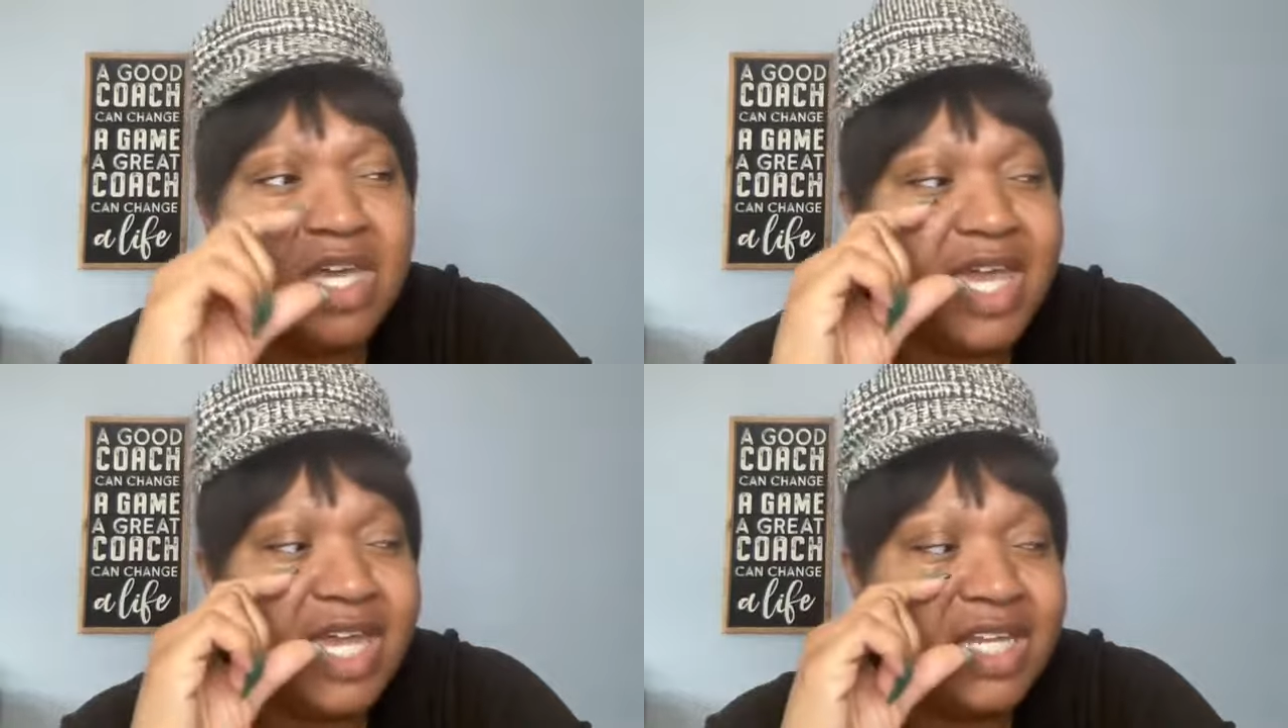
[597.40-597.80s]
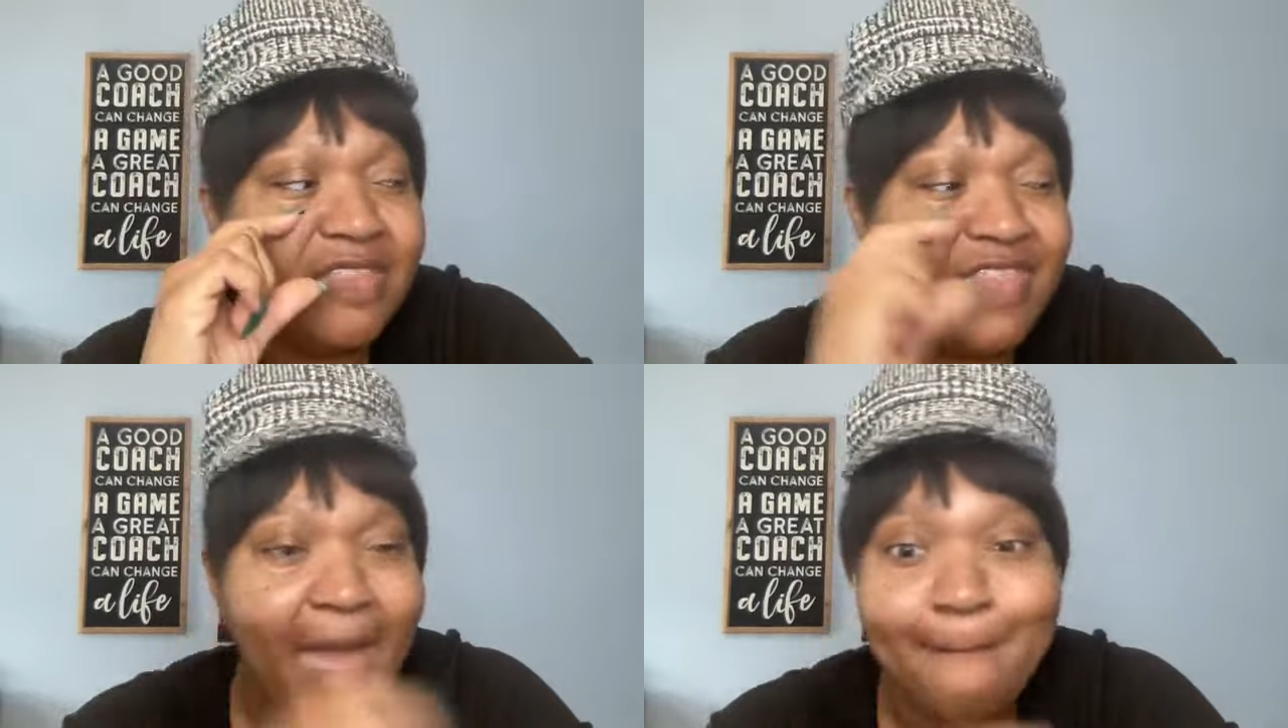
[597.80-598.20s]

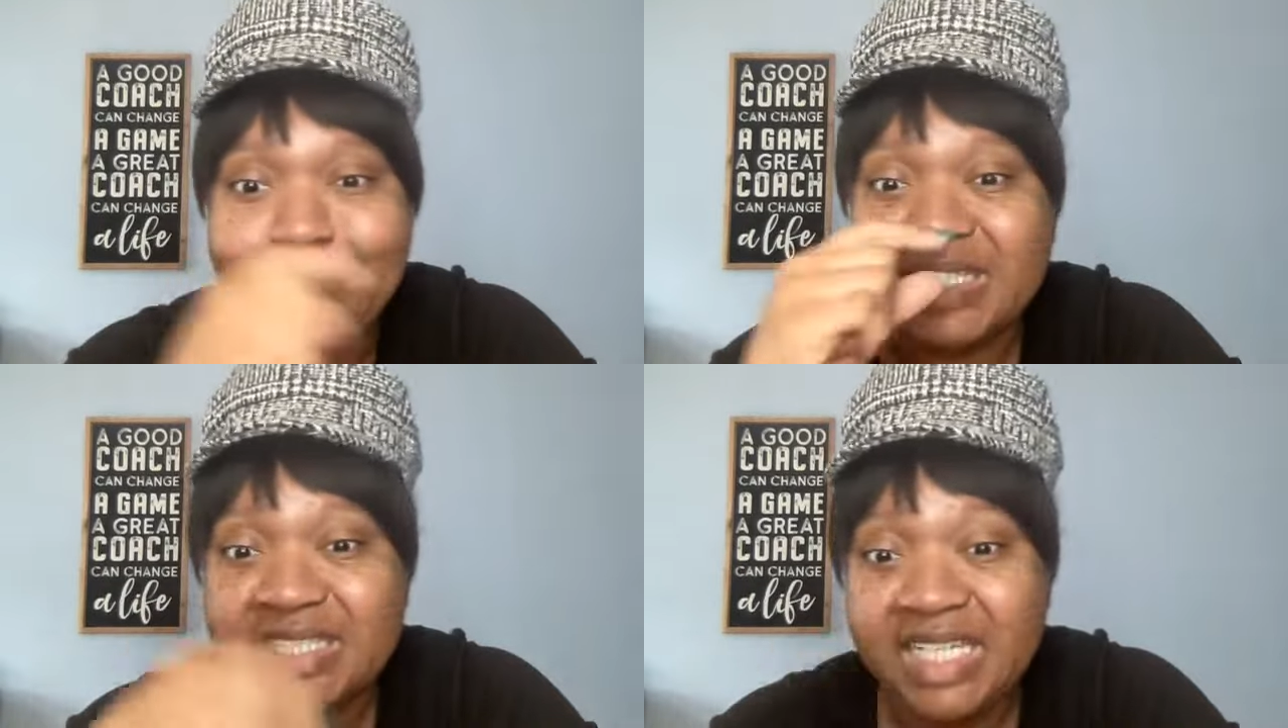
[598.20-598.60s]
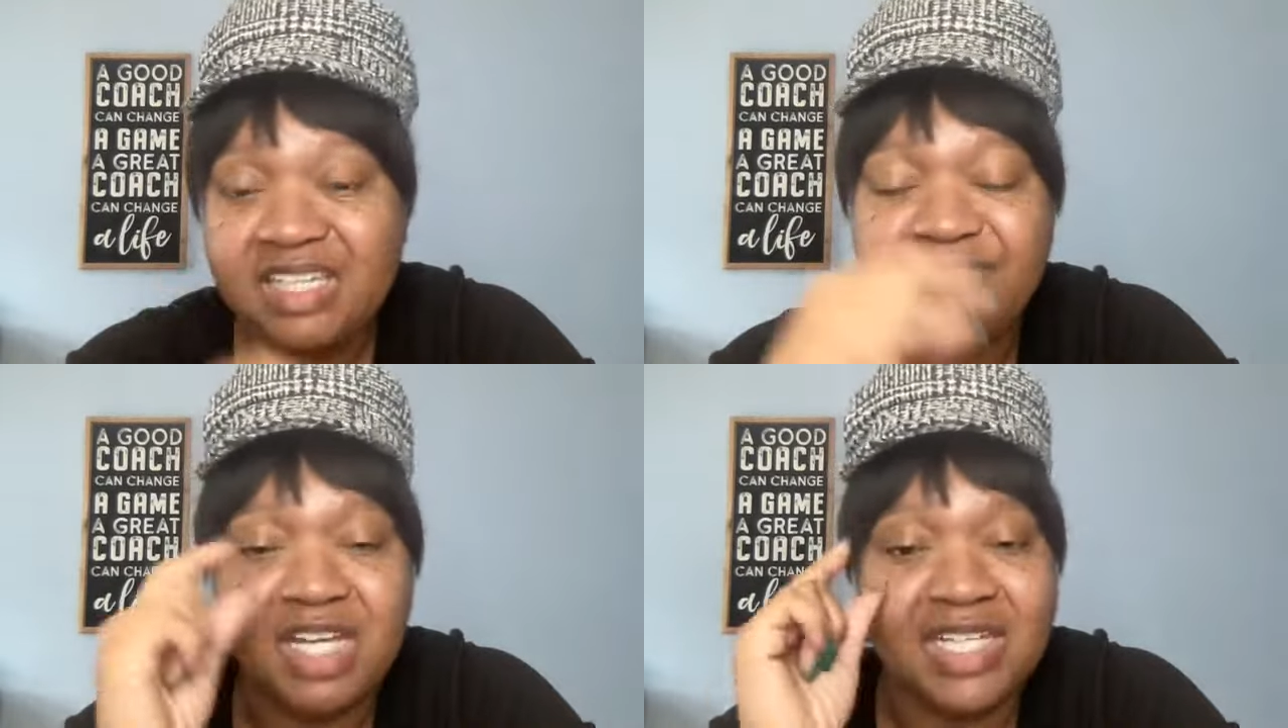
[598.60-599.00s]
And that
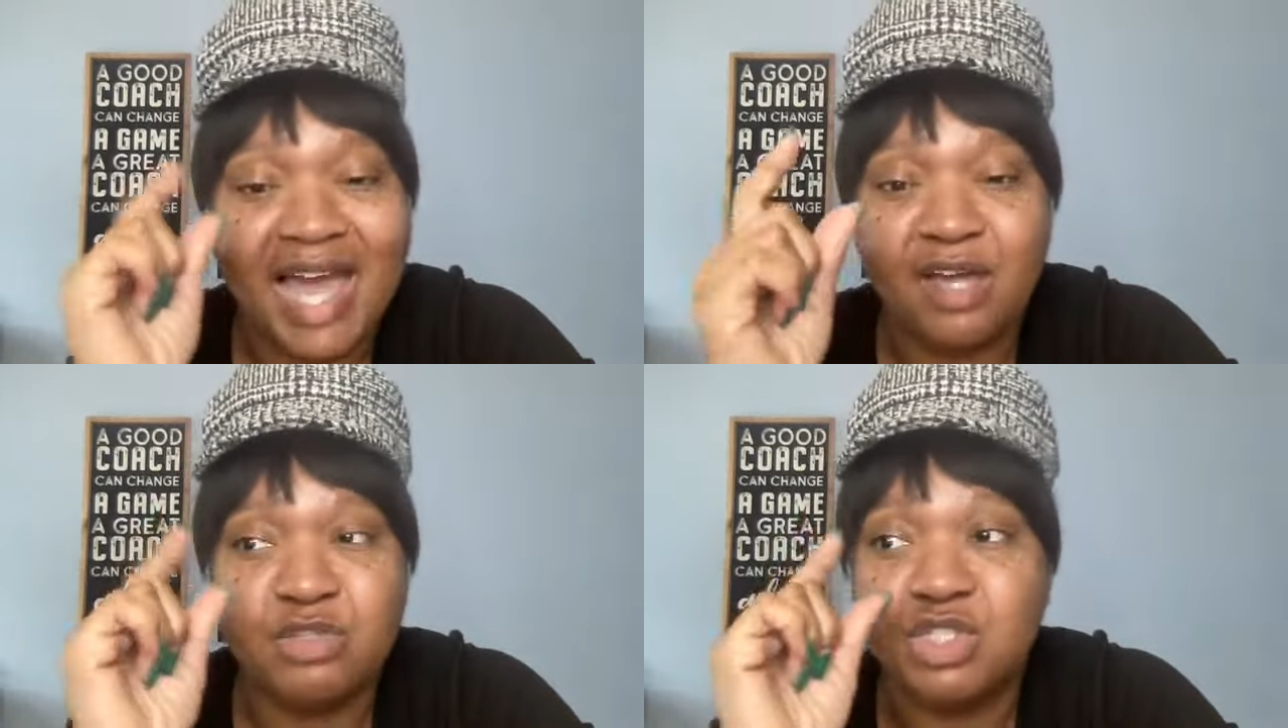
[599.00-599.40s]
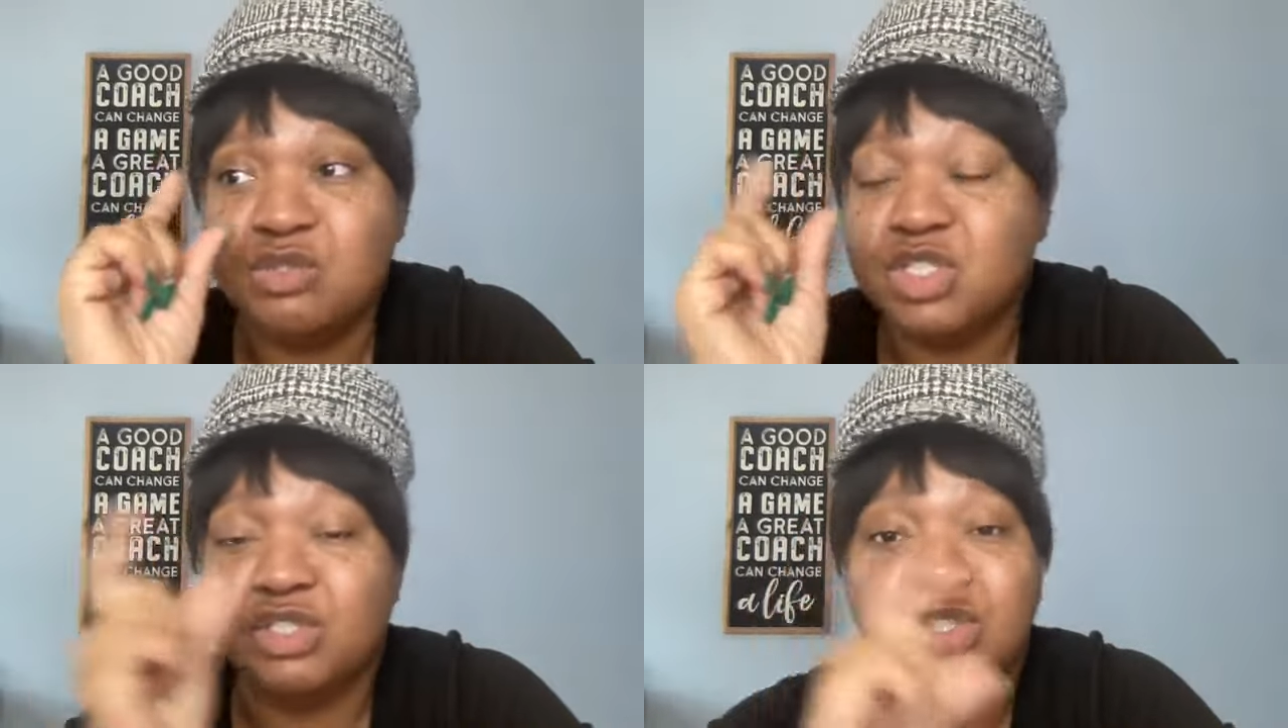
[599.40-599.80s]
belief allows
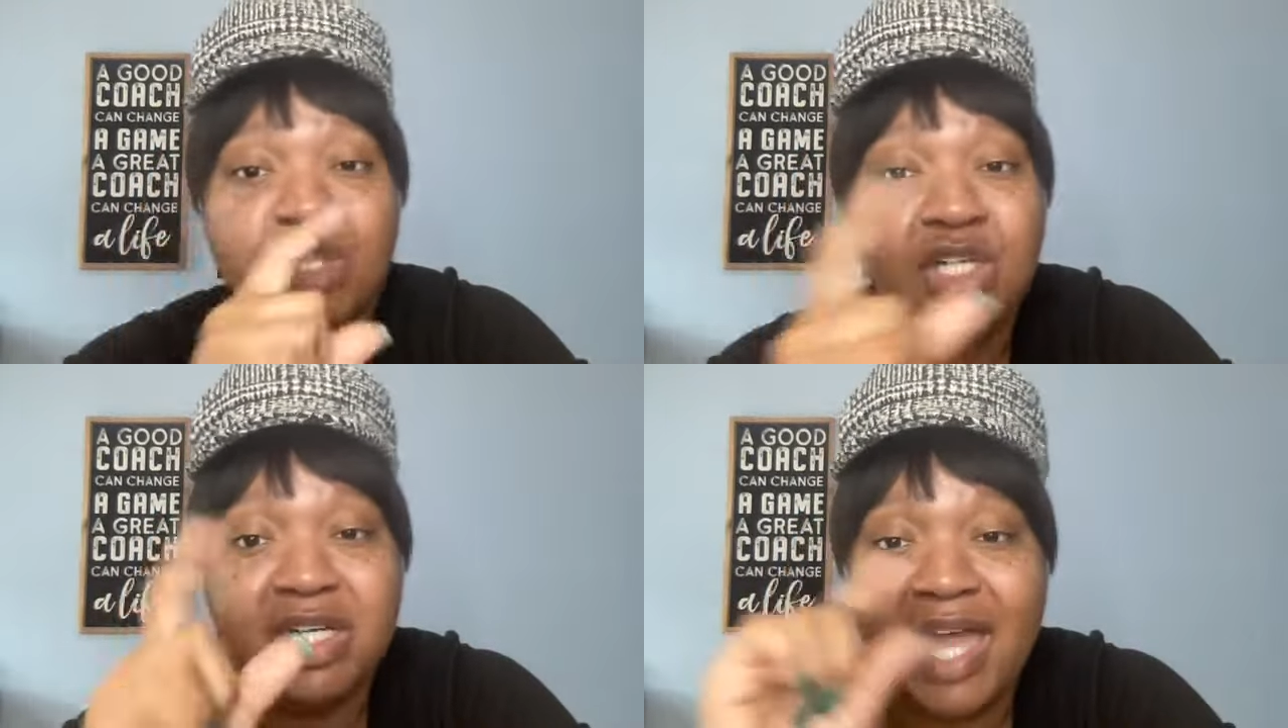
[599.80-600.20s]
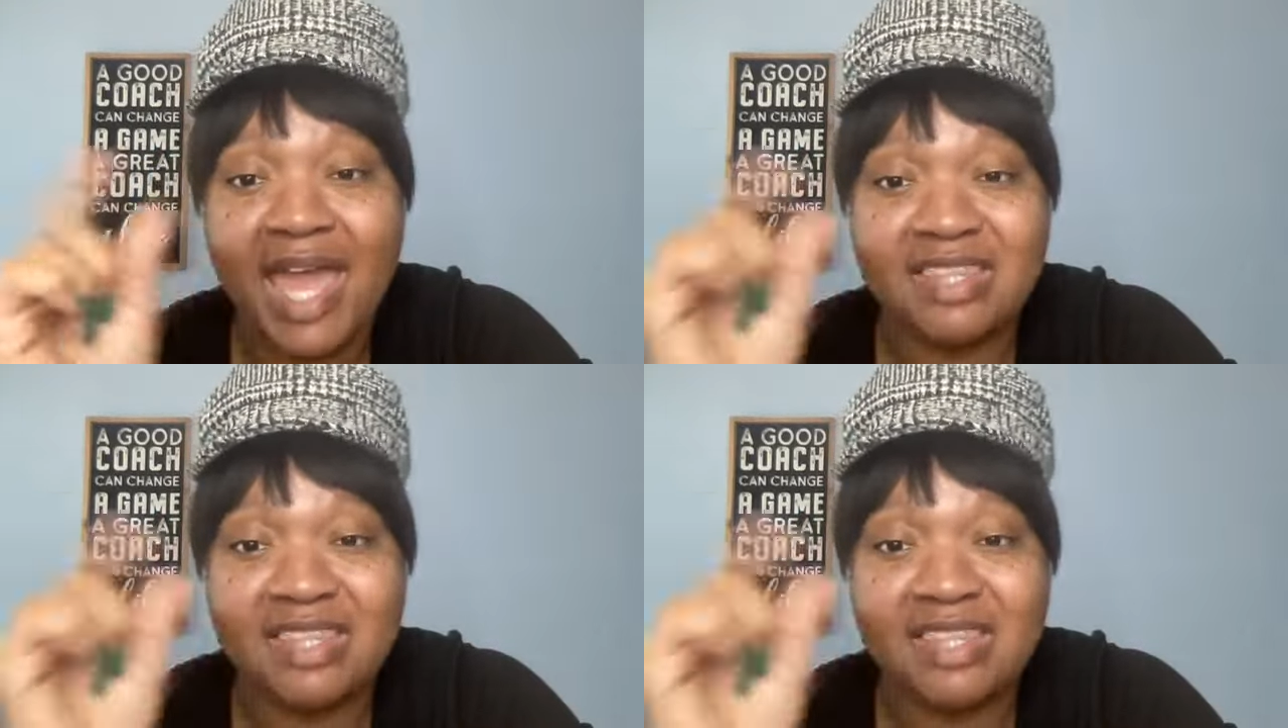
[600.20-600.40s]
you to look